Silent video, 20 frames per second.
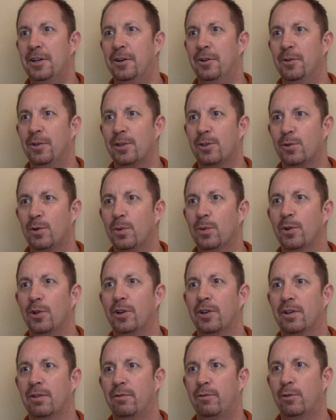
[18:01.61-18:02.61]
that's what we're
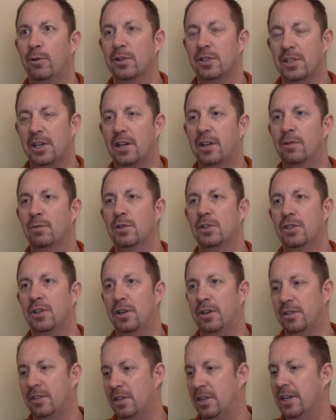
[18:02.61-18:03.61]
looking for, is that end
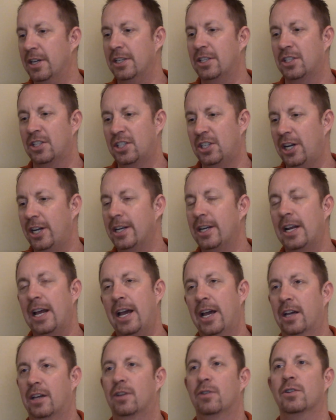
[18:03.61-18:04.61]
result is a nice, tight,
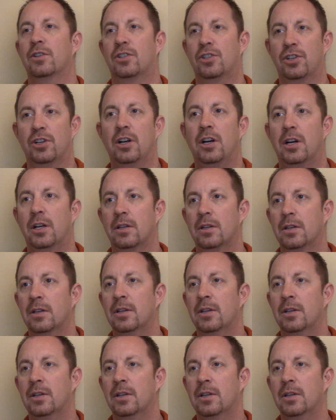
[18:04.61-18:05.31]
accurate shot.